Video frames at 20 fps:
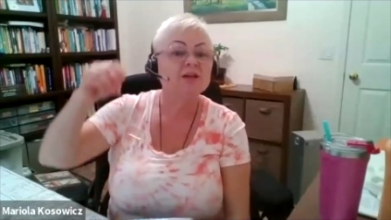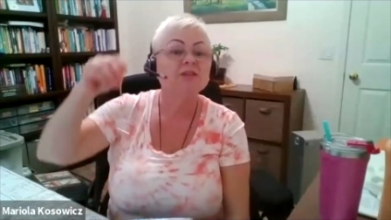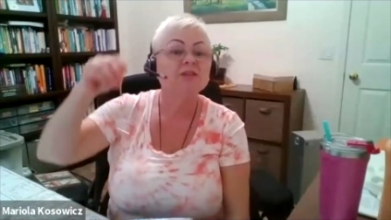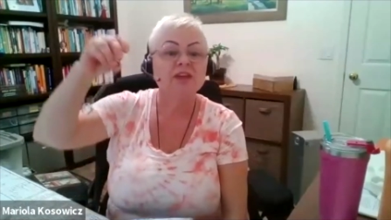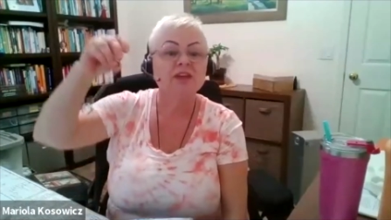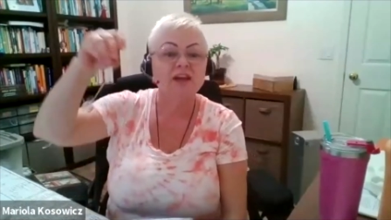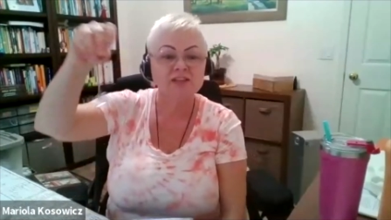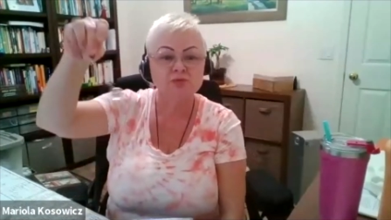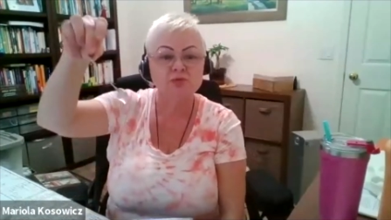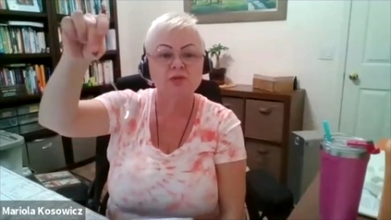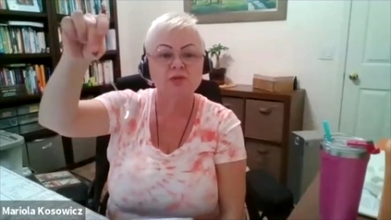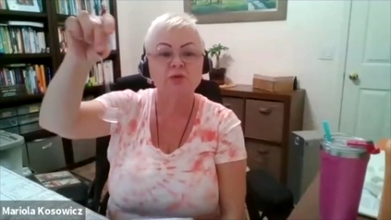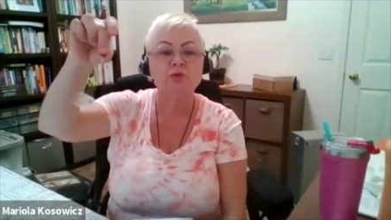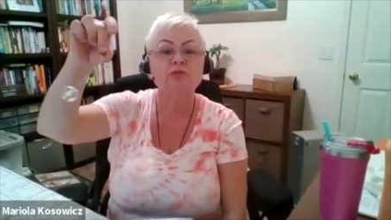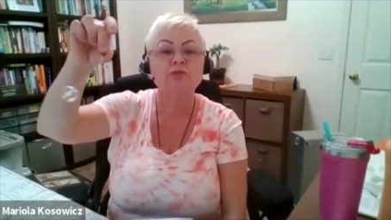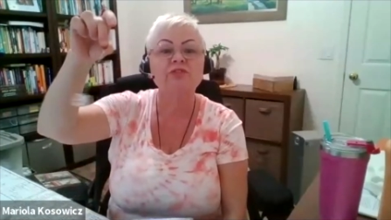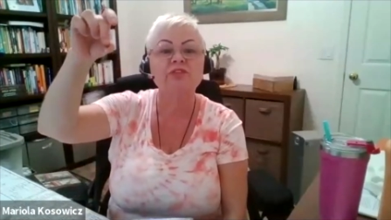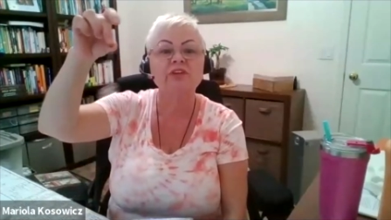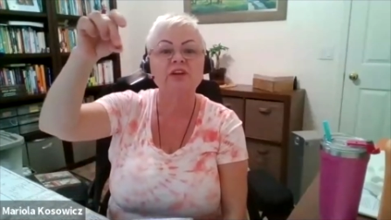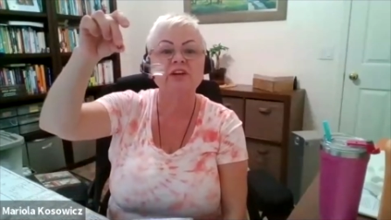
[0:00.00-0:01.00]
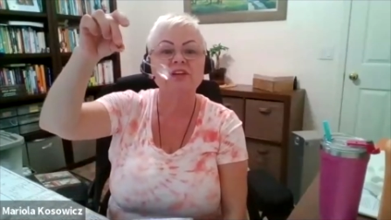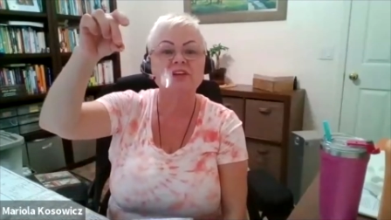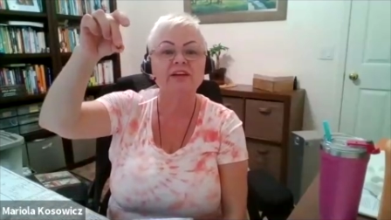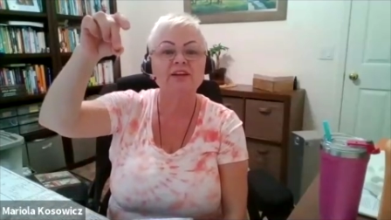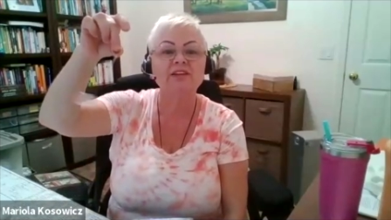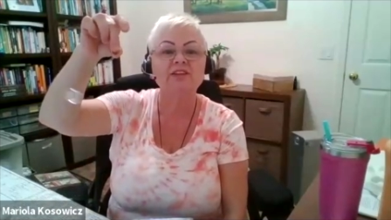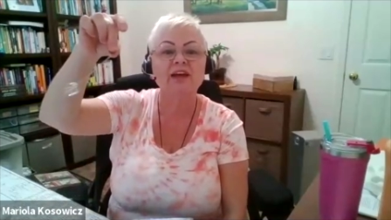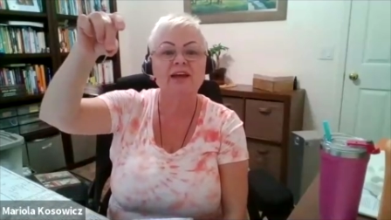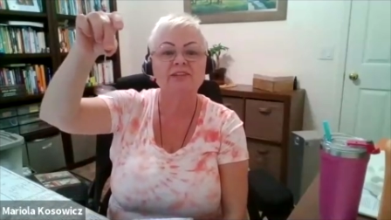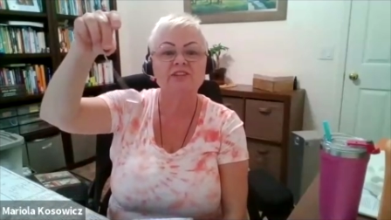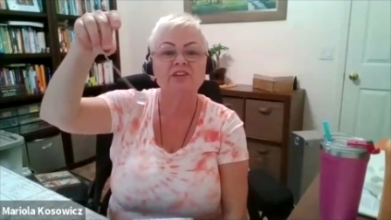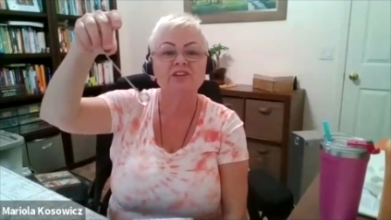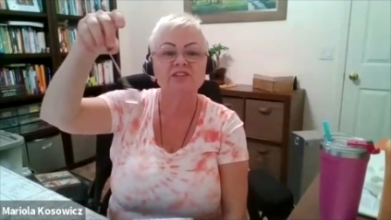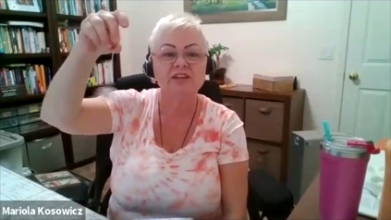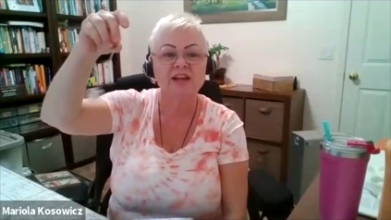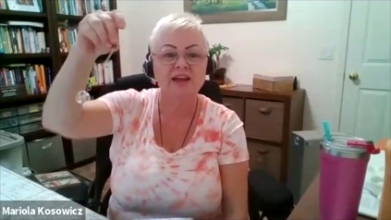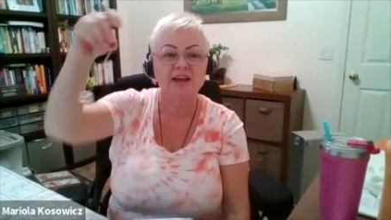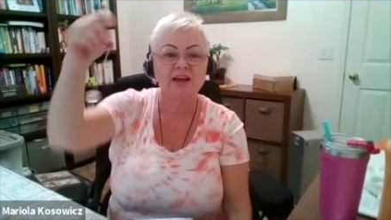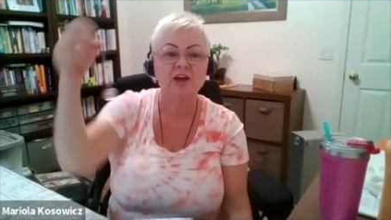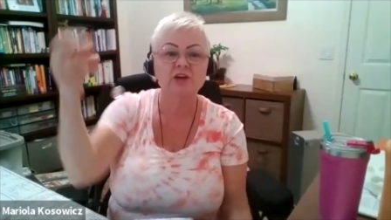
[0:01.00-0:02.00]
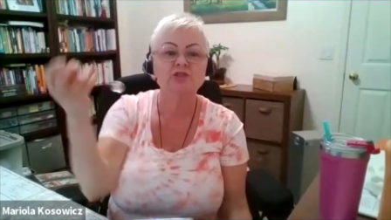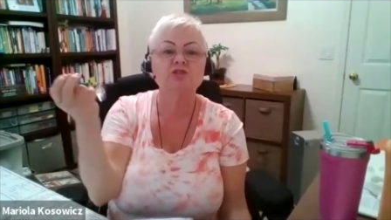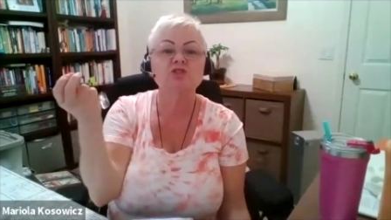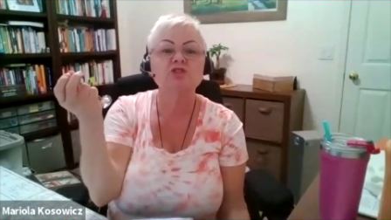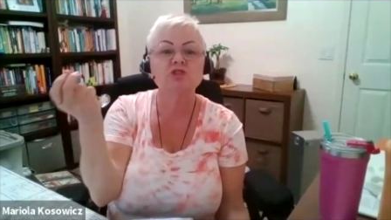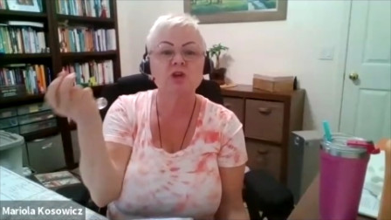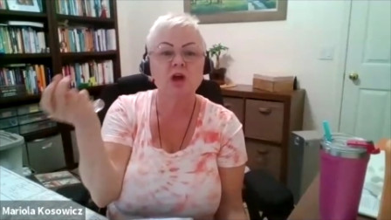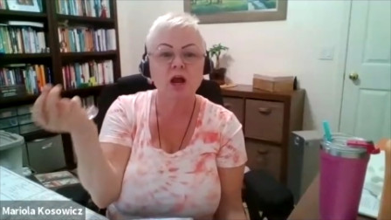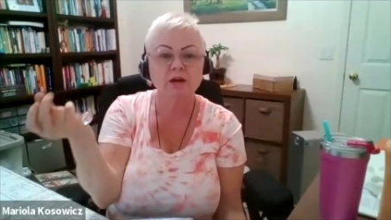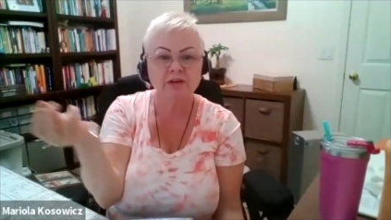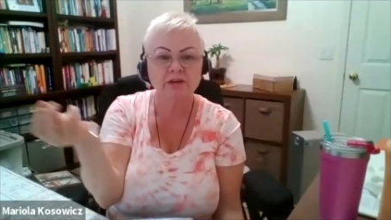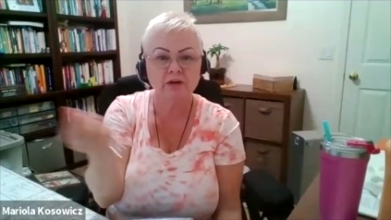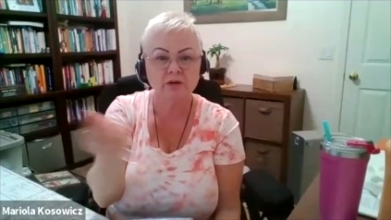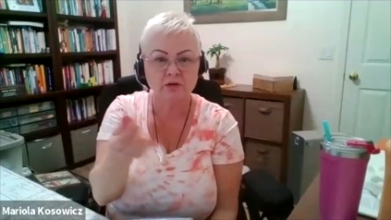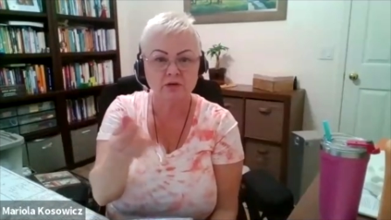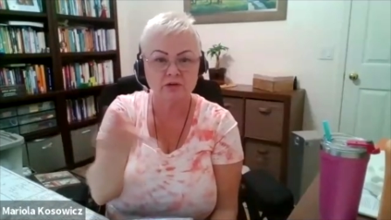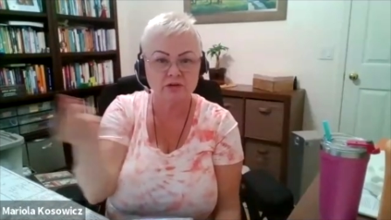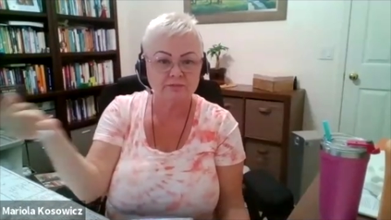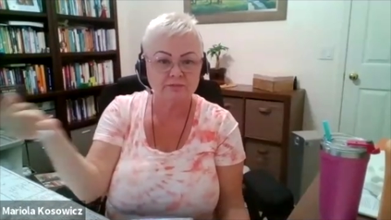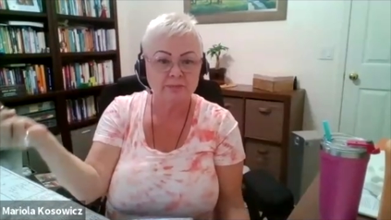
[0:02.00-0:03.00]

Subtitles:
that's what you're feeling, that it's like a controlling, or